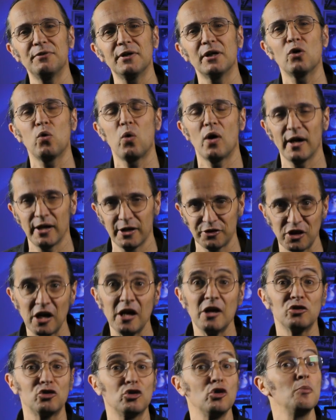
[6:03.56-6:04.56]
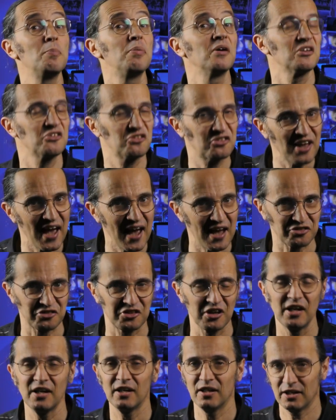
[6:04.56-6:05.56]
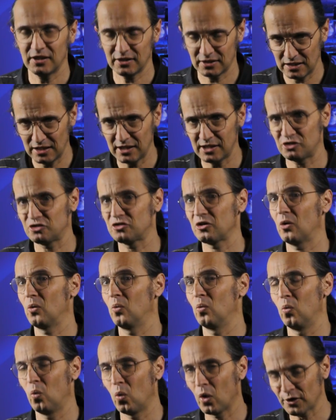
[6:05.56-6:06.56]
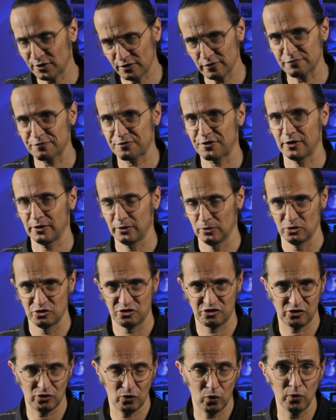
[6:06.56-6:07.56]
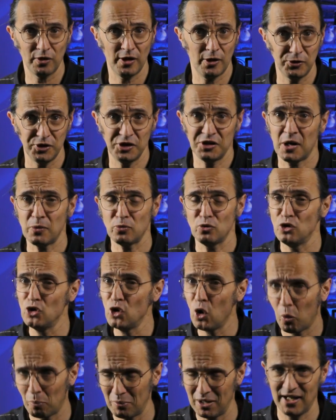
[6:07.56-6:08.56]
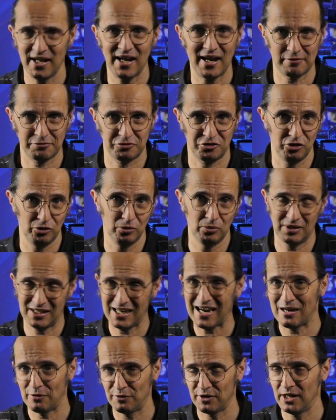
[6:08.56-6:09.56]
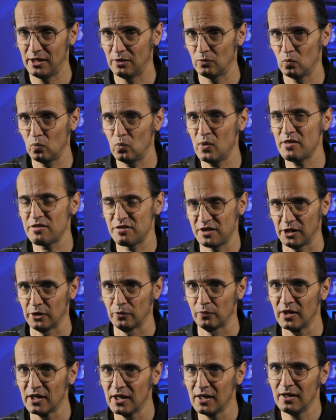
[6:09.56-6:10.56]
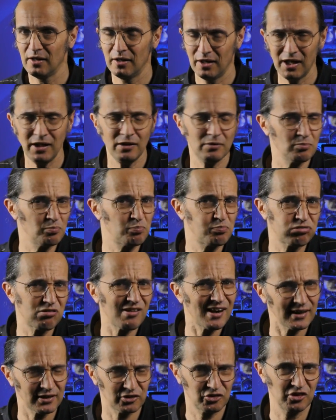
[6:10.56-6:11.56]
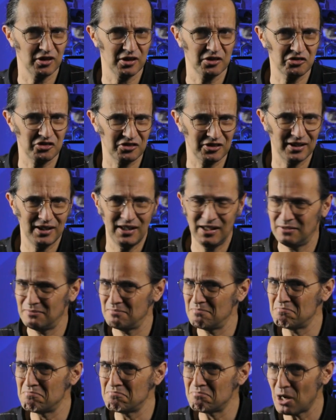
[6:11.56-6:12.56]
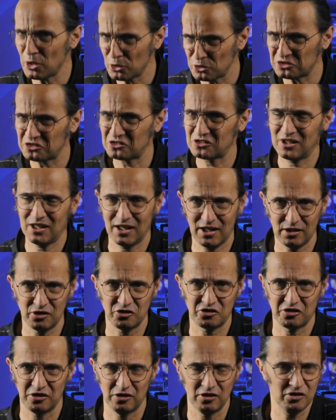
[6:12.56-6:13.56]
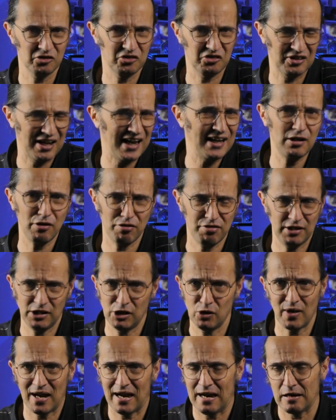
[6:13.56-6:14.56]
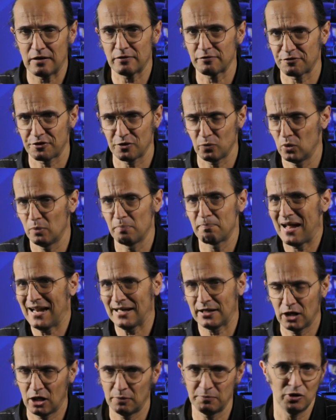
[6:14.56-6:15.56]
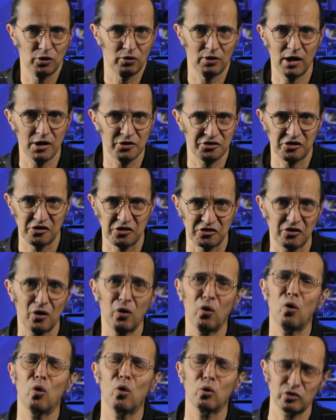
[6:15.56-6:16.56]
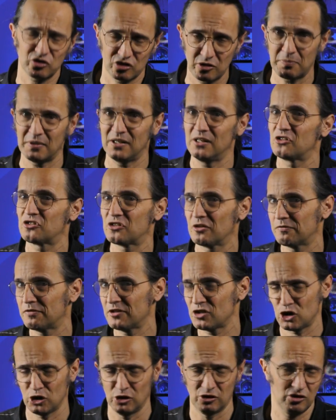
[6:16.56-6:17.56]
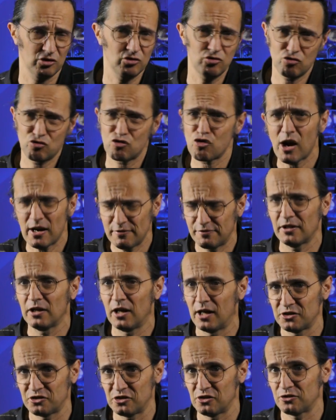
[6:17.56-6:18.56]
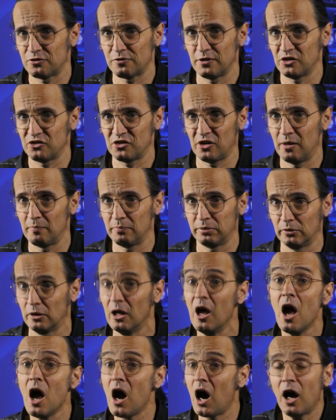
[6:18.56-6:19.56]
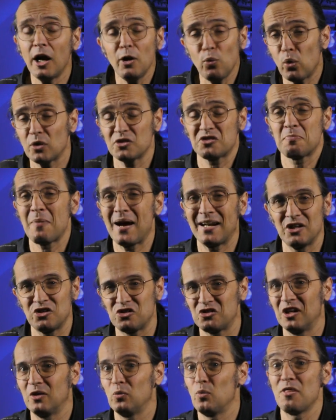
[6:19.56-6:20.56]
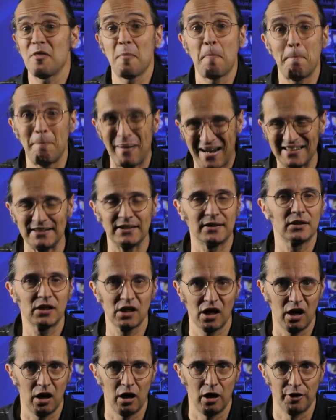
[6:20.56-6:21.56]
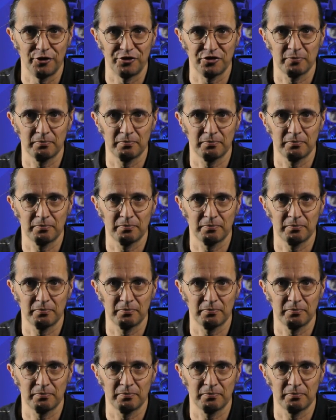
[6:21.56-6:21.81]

required to possess at least one of those, although you don't normally have to carry it with you. In practice, in most cases, anything you have that will back up your answers ought to be sufficient. A driving license, for example. I once managed it with a bank card.